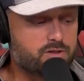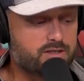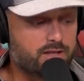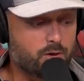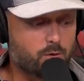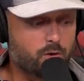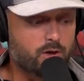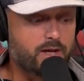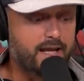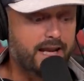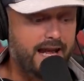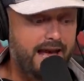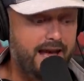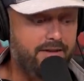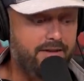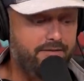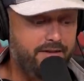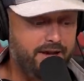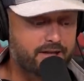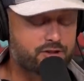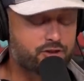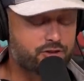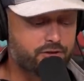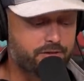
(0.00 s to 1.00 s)
He's like, well, can I have
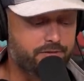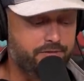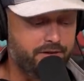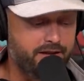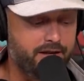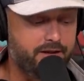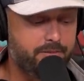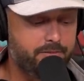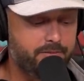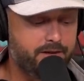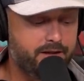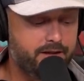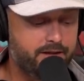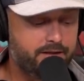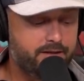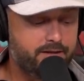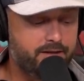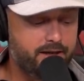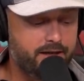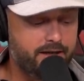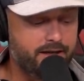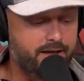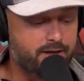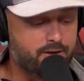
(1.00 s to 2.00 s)
extra venom
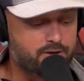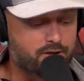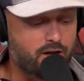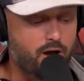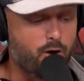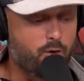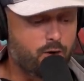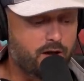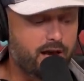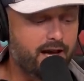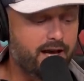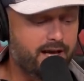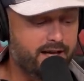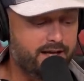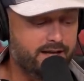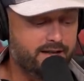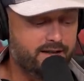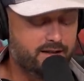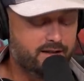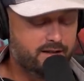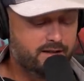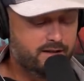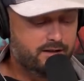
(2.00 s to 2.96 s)
then? And he goes, okay.